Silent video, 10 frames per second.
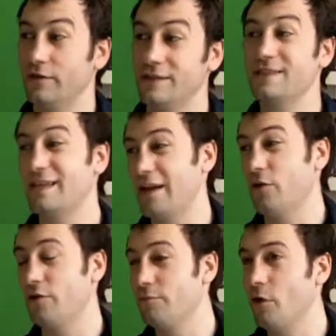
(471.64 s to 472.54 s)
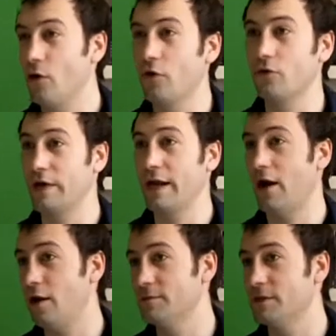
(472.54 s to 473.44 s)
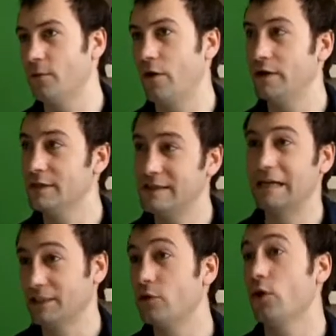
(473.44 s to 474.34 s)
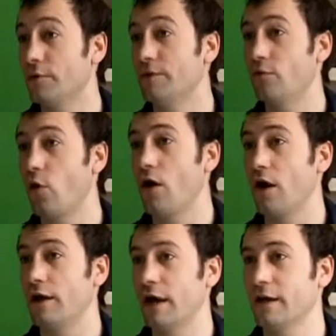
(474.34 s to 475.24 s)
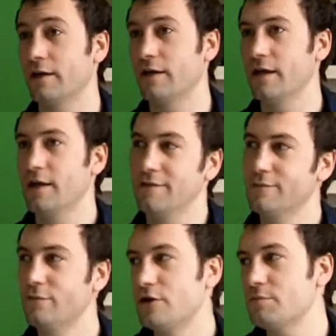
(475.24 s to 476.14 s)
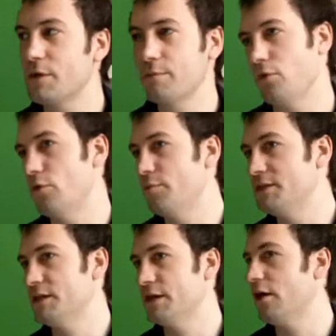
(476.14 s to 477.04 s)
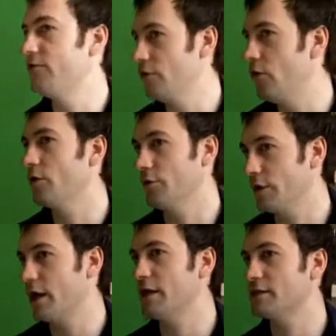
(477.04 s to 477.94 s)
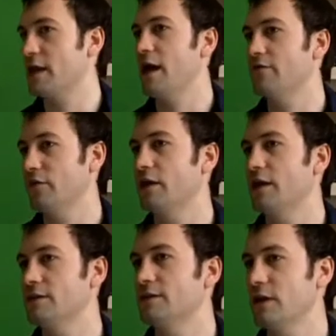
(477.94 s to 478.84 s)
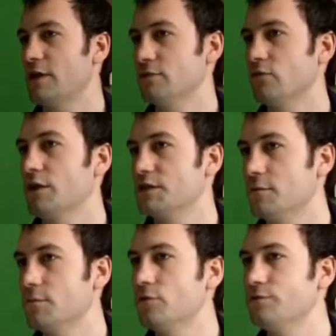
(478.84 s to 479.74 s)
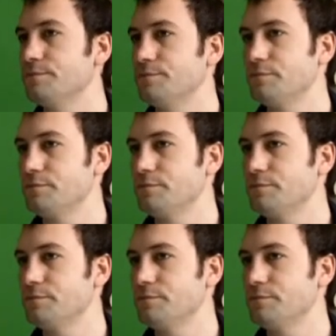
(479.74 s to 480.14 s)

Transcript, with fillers: you know, to just get it on a blog or get it up somewhere is, is actually quite a bit of work. And most people who are busy enough are not going to engage in that effort unless it's, it's really simple.